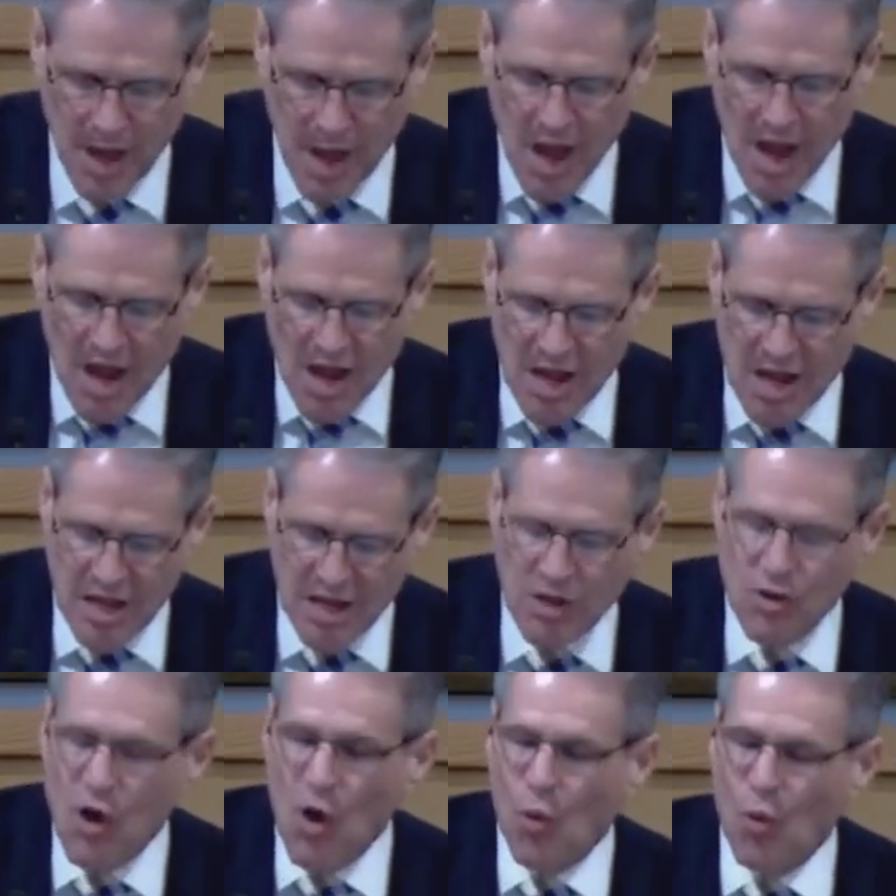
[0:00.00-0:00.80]
He
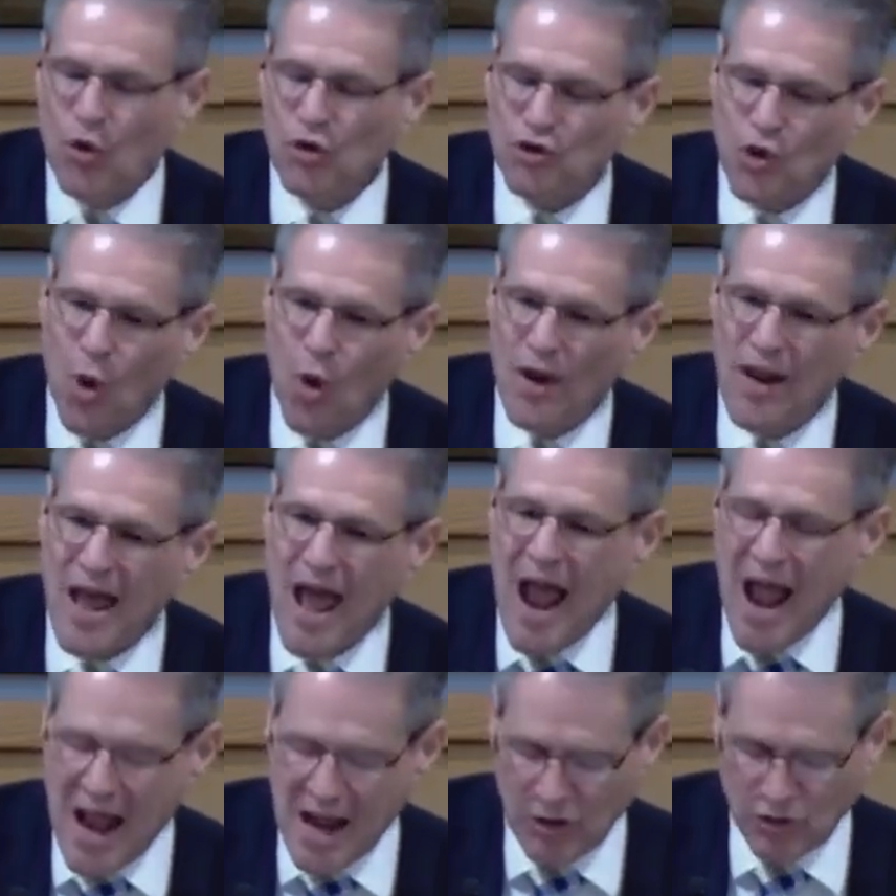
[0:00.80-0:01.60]
was going to
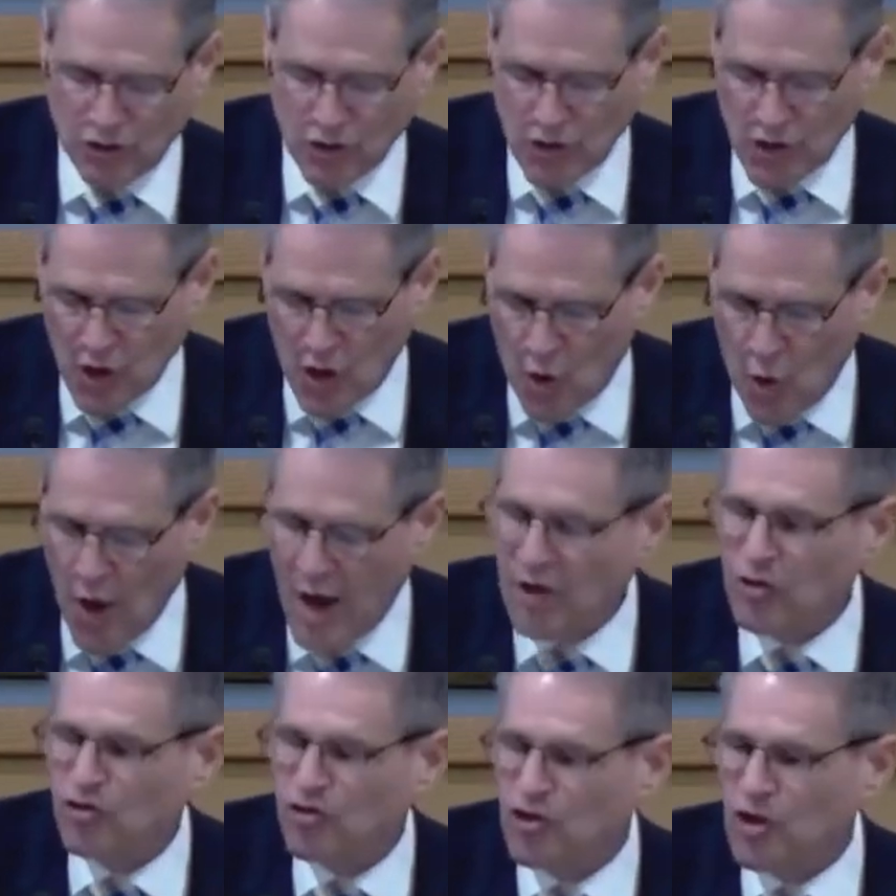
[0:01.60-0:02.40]
answer the
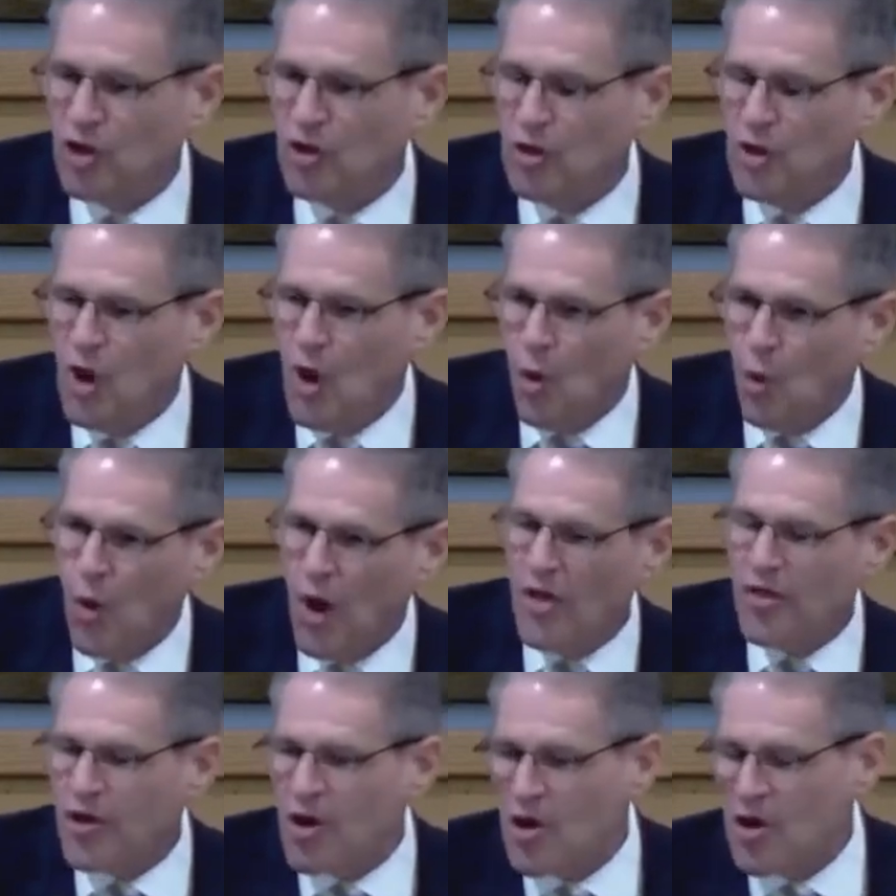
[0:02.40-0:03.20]
question
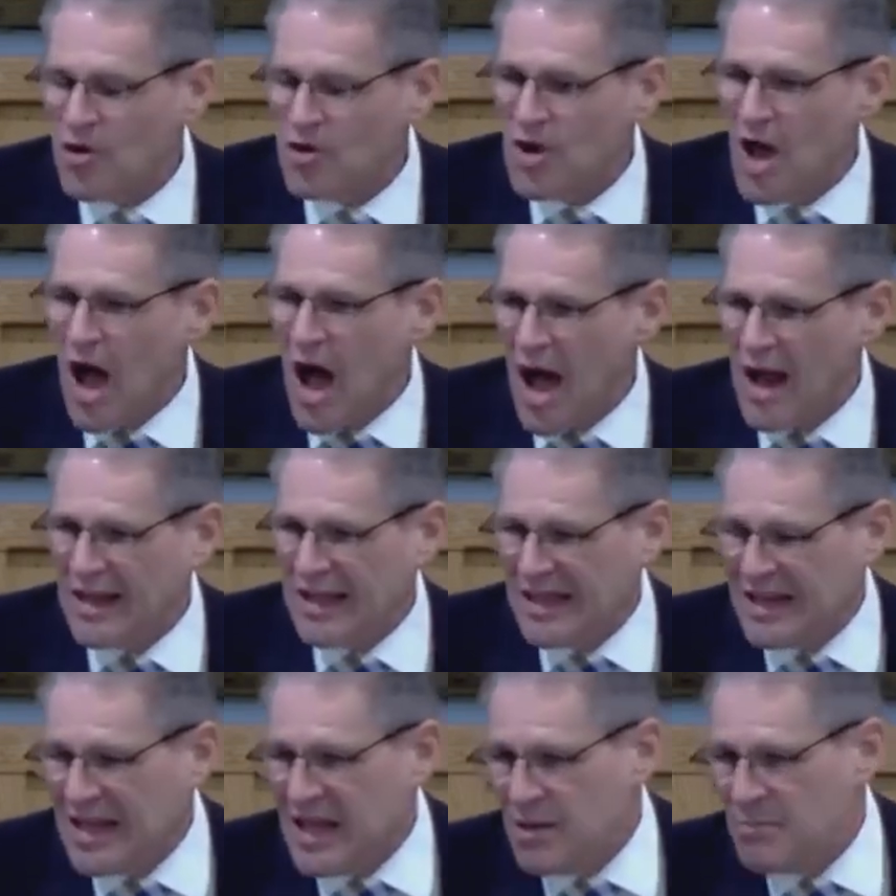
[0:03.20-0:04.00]
whether or not it
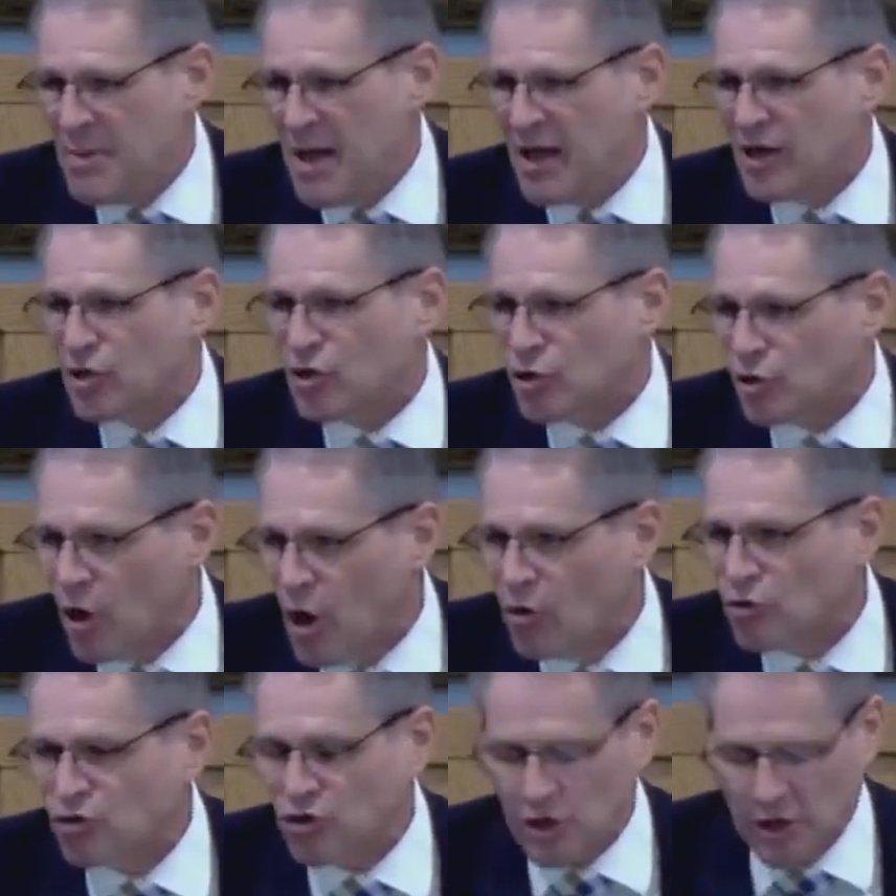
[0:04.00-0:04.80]
had been
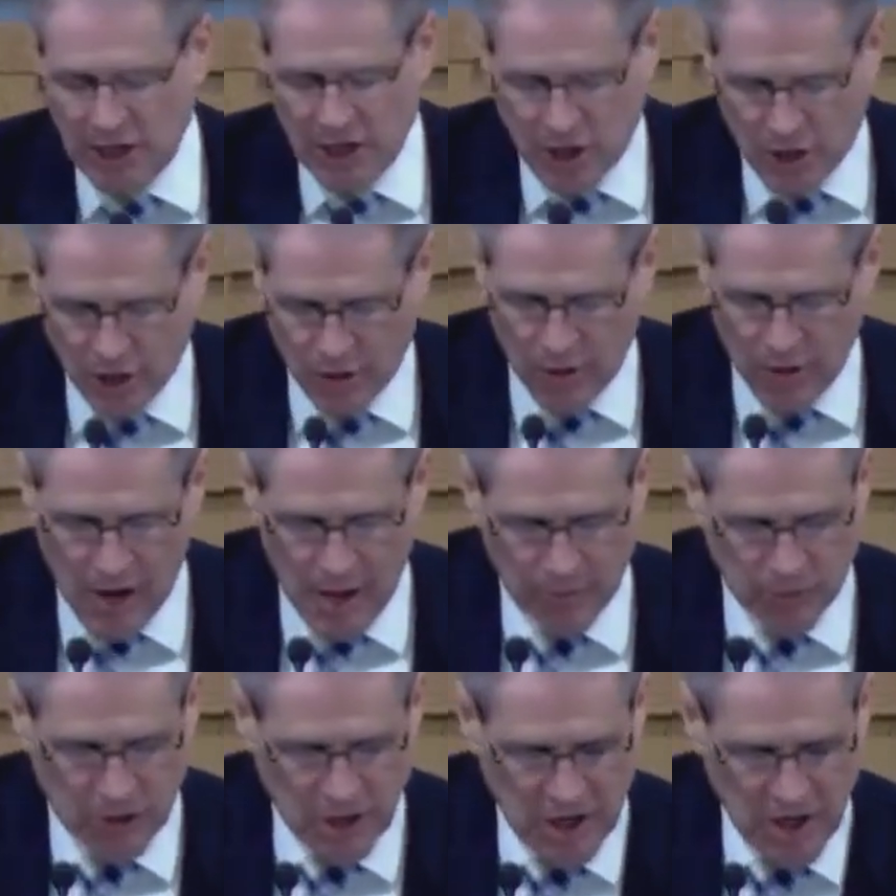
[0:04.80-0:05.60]
grossly
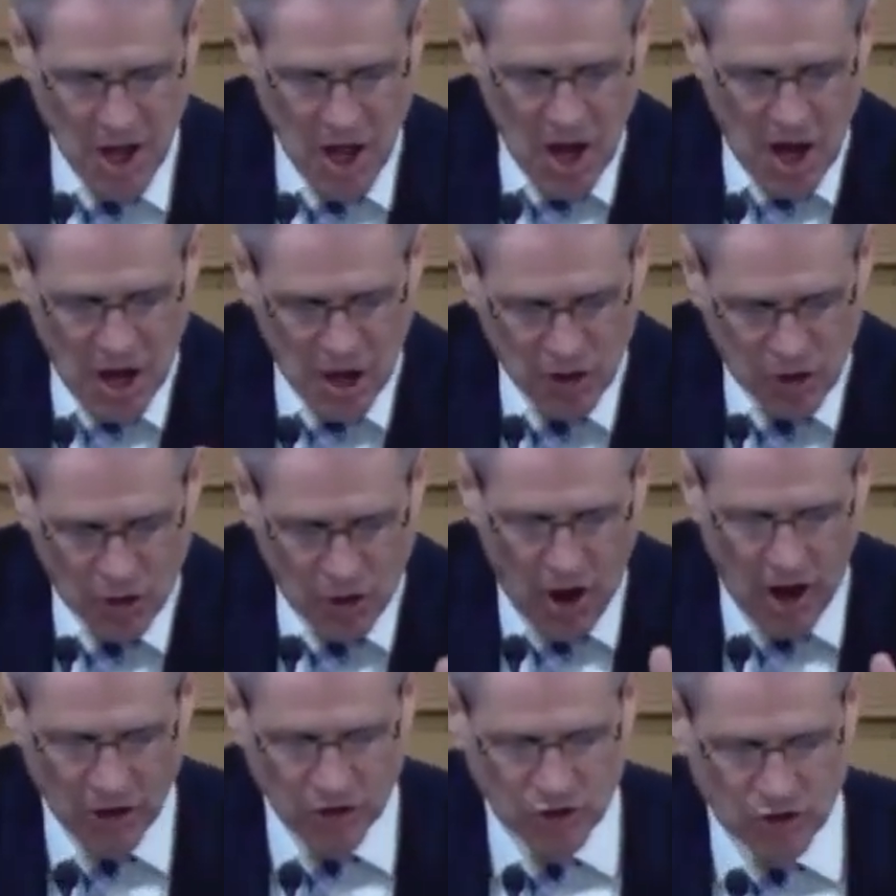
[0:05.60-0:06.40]
corrupted
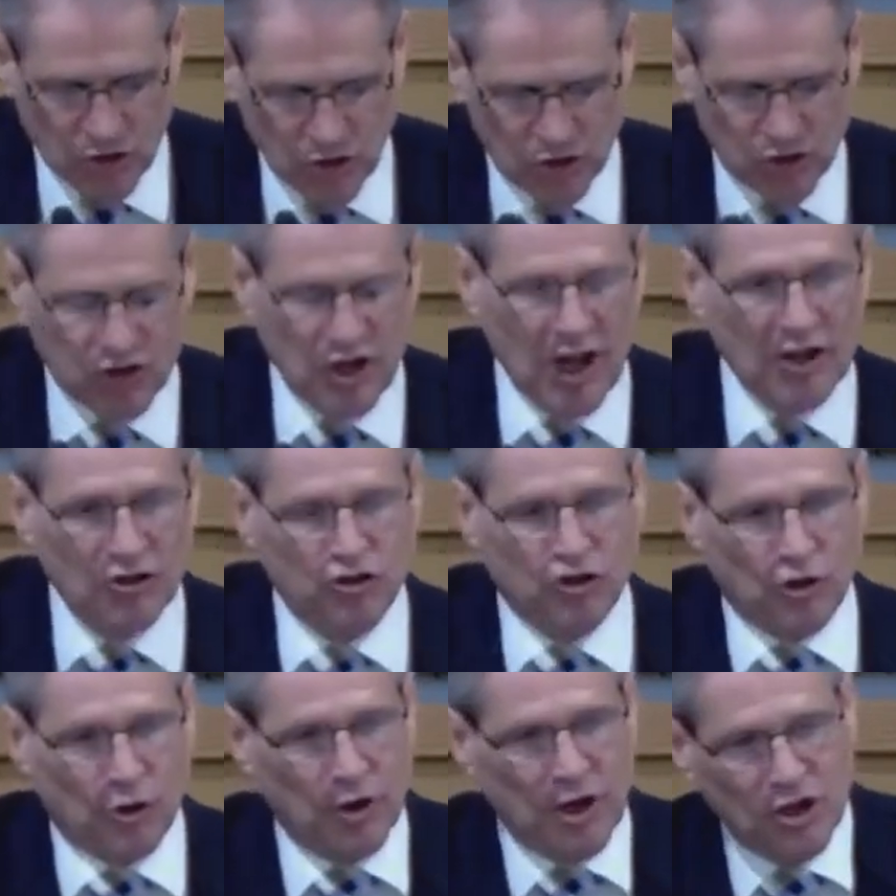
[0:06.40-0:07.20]
across the
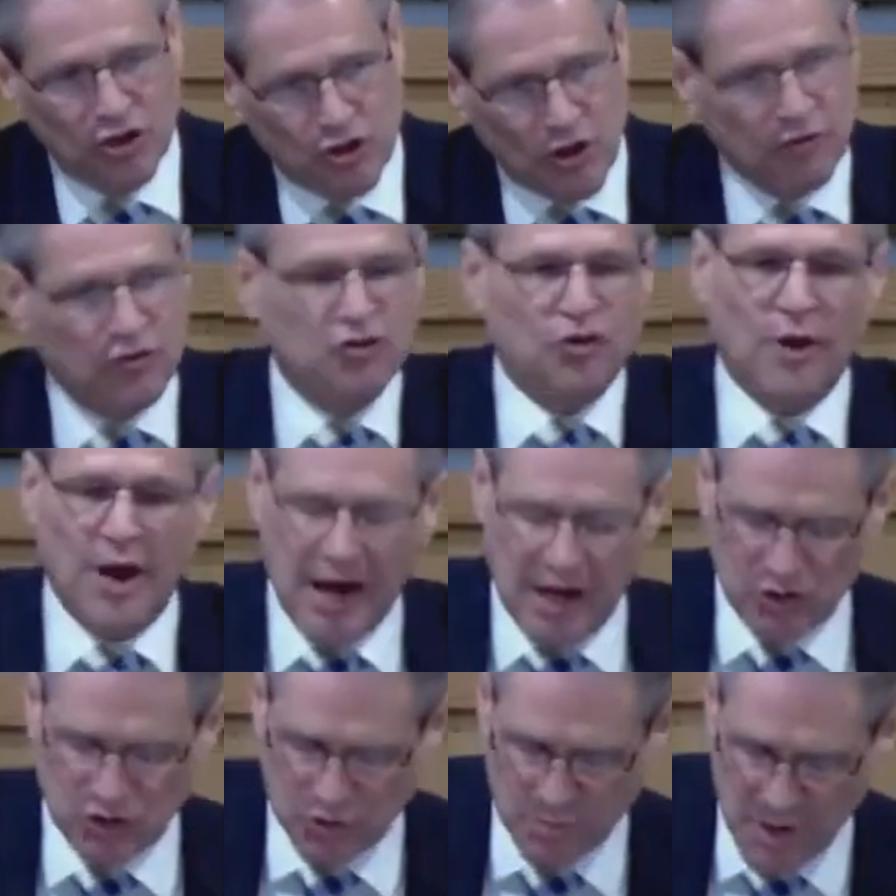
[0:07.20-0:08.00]
centuries of
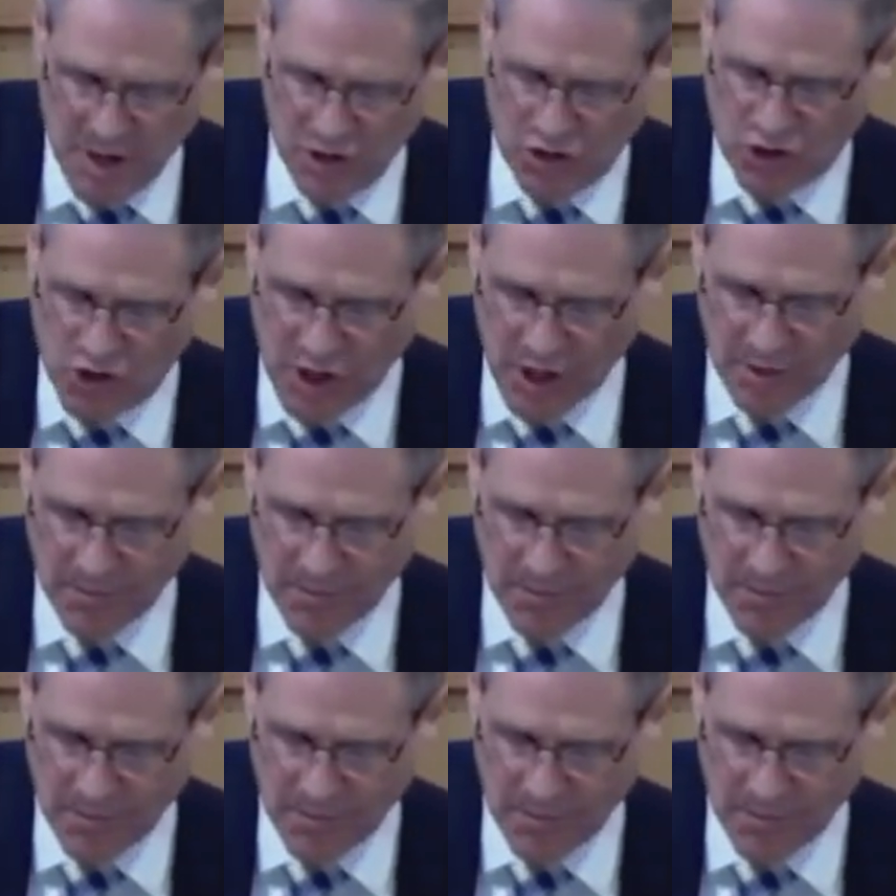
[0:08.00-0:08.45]
transmission